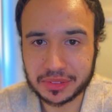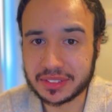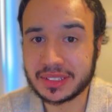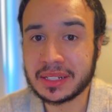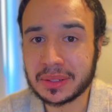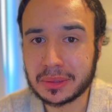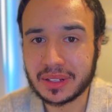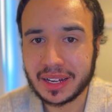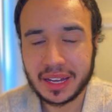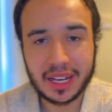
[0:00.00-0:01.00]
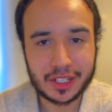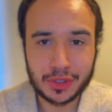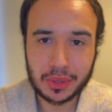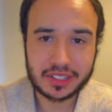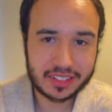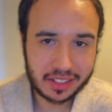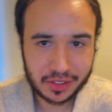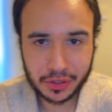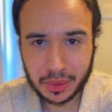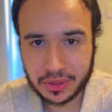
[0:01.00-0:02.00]
Still, you will see
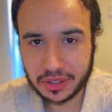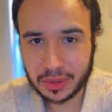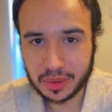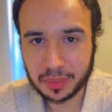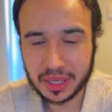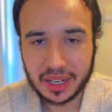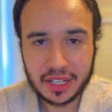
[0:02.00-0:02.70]
on YouTube,